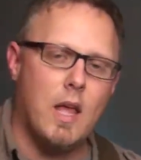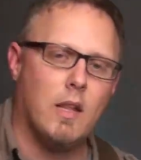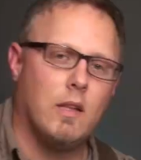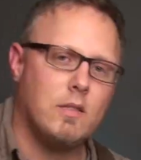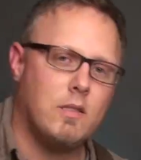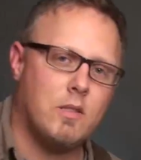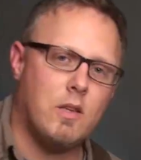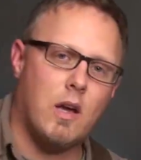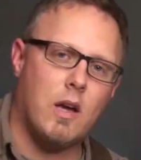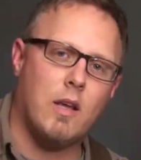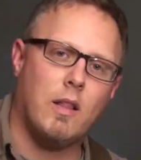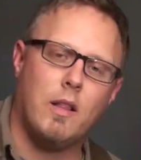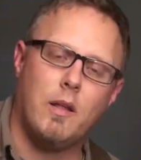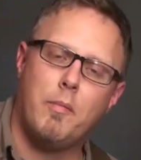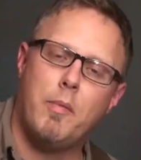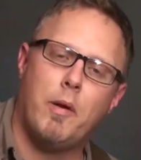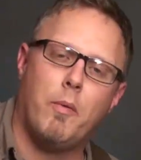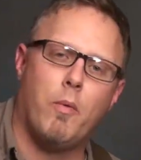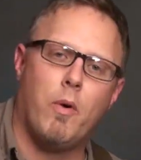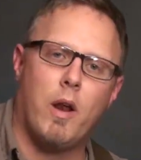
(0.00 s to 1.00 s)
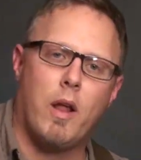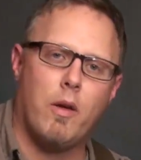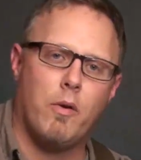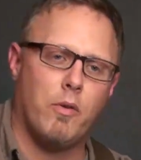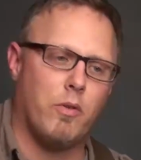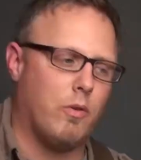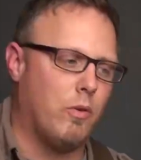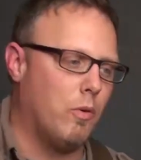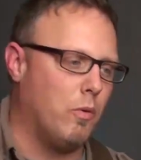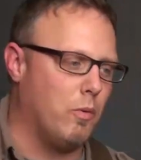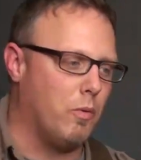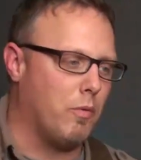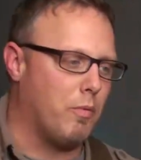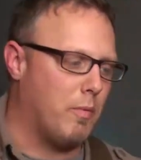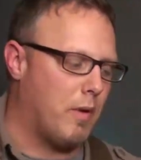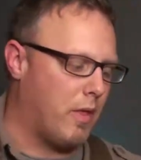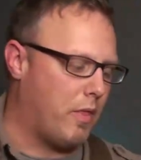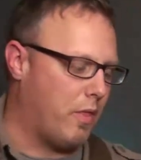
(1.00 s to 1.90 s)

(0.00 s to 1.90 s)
let's talk a little bit what I was doing with my